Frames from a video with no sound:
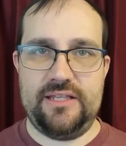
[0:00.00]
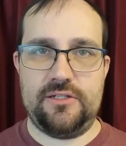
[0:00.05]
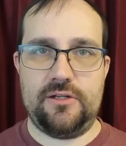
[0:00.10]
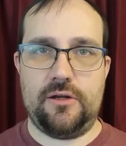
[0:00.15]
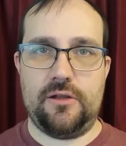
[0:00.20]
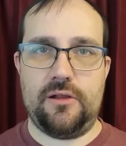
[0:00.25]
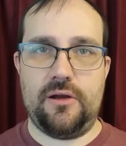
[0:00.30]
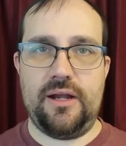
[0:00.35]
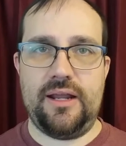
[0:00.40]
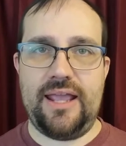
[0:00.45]

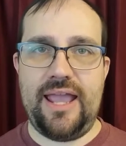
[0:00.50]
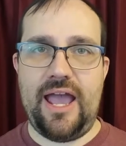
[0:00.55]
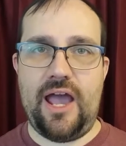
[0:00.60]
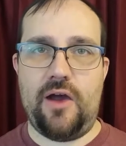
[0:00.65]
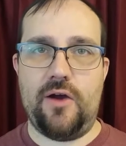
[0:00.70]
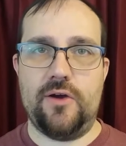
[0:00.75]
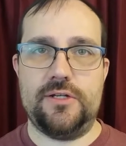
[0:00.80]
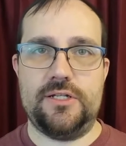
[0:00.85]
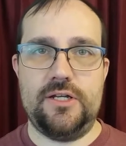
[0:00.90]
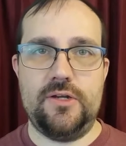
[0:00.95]
you're learning
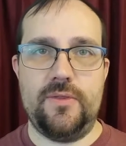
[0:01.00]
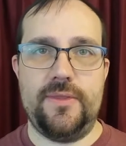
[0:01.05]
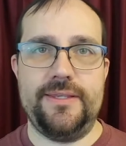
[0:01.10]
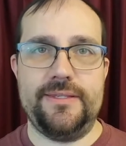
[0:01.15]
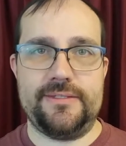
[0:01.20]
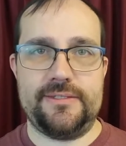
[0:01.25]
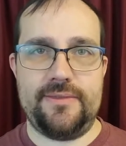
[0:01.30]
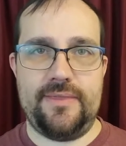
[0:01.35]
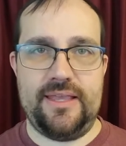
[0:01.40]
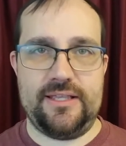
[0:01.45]
how to do
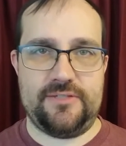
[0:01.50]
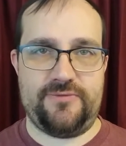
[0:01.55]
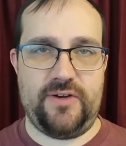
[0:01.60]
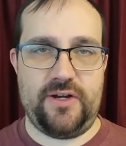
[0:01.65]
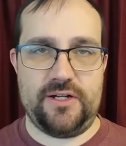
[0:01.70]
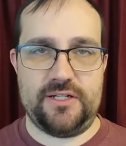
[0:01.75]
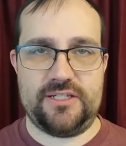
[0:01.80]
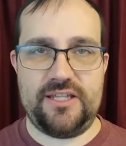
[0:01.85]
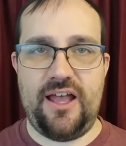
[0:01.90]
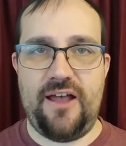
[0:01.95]
these things for
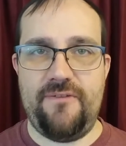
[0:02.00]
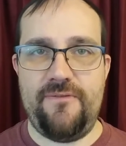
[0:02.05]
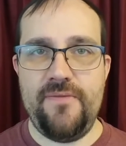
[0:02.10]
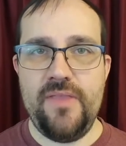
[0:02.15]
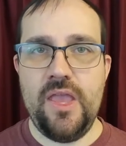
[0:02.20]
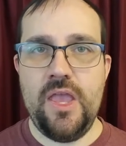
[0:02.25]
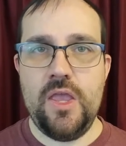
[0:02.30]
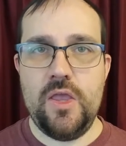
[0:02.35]
yourself,